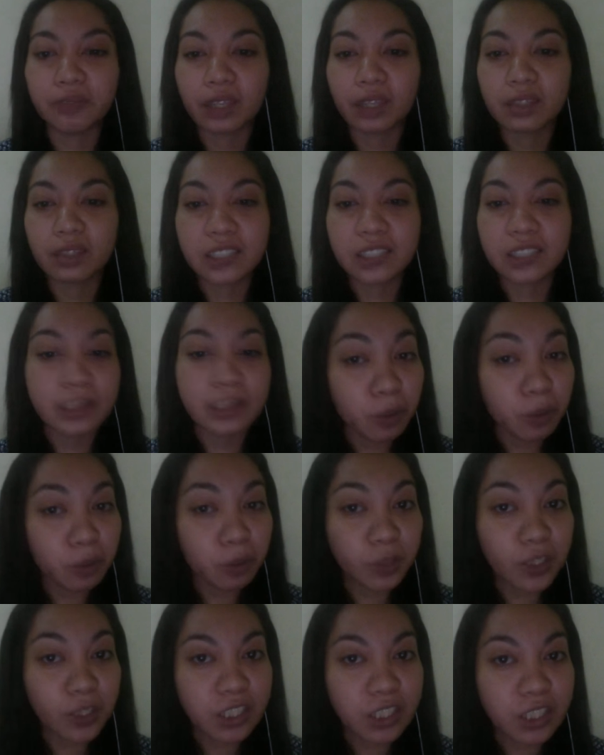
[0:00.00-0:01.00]
simple
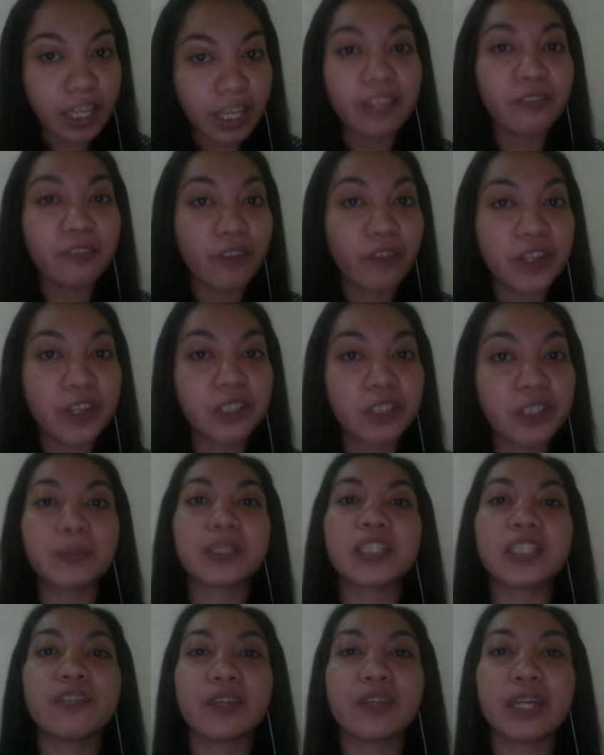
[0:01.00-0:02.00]
words and very
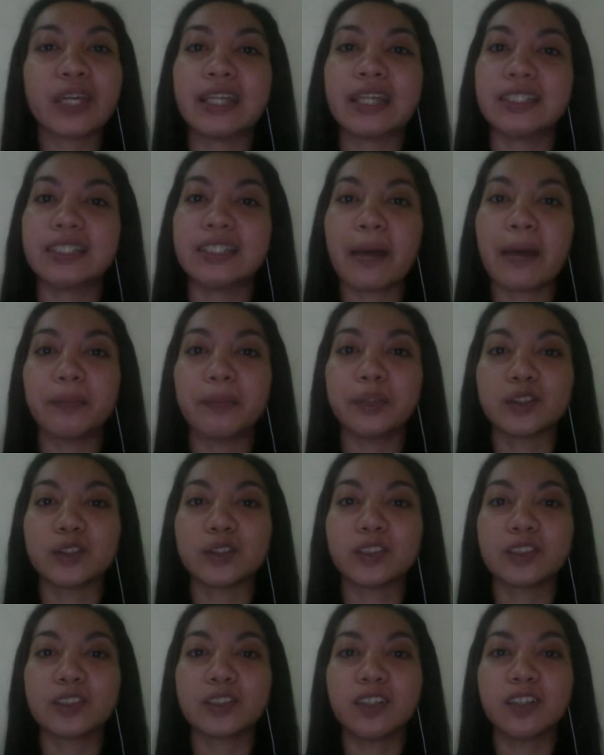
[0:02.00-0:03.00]
specific
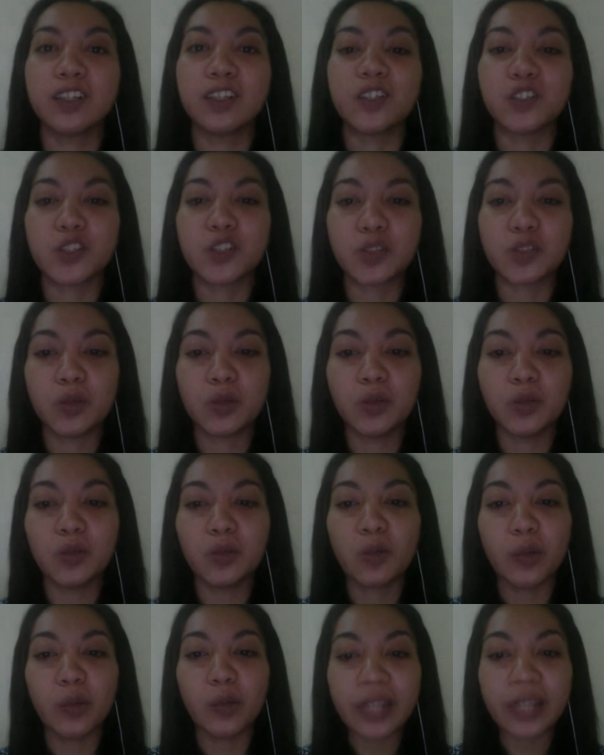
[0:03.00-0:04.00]
examples.
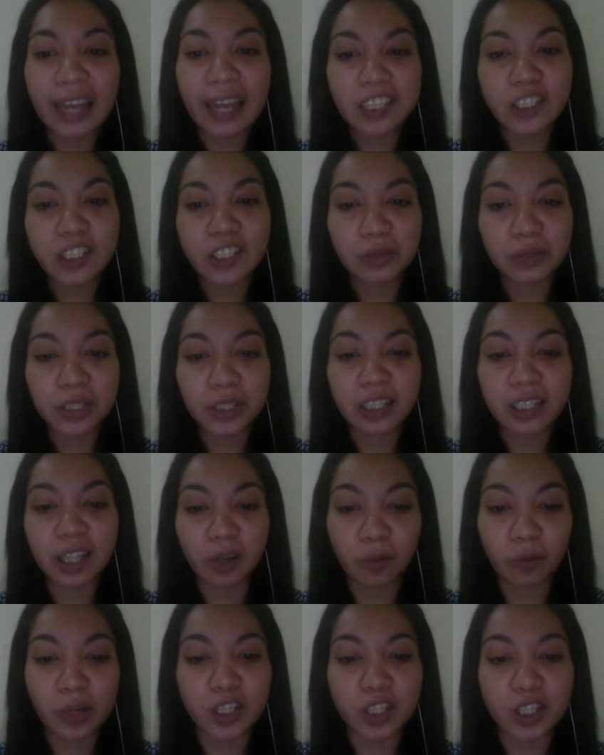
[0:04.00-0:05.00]
So when answering a
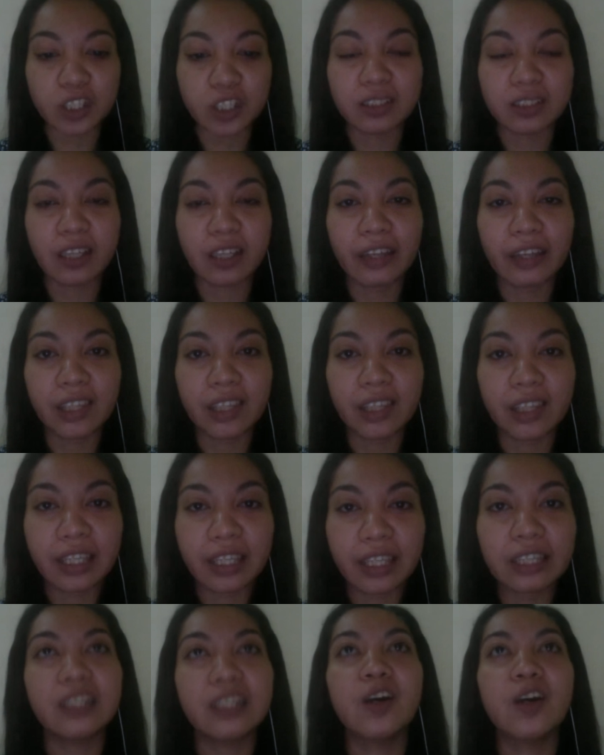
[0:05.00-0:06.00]
question, I
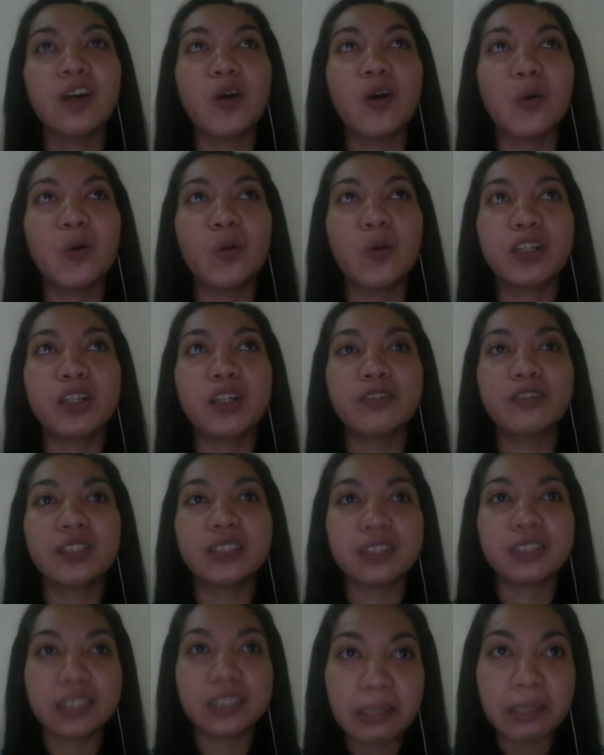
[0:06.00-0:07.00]
think one of
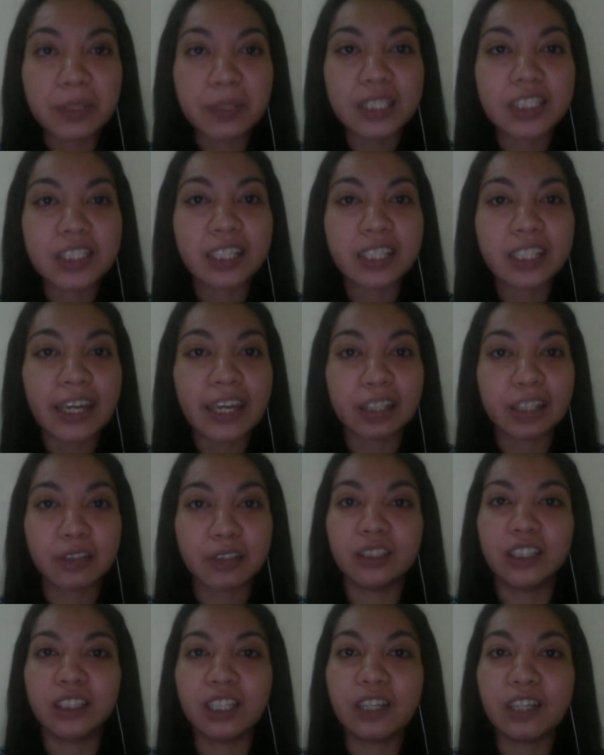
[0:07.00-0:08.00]
the tips that I
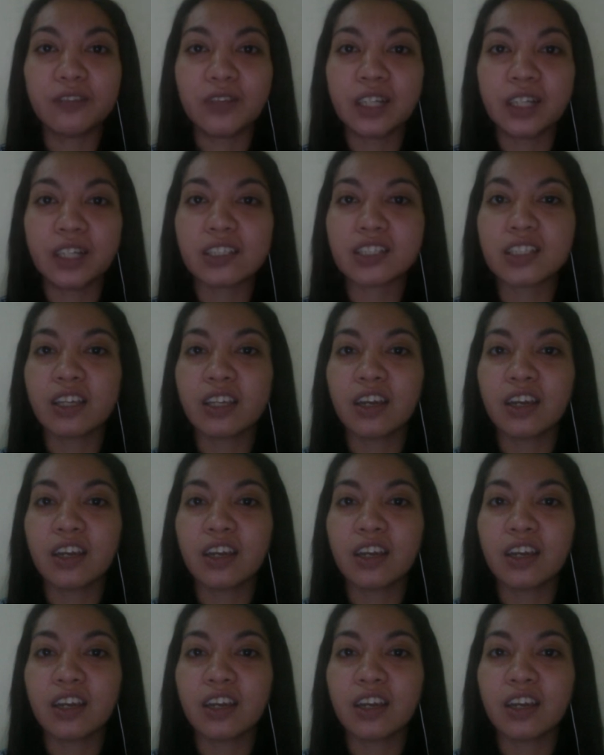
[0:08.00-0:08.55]
could give is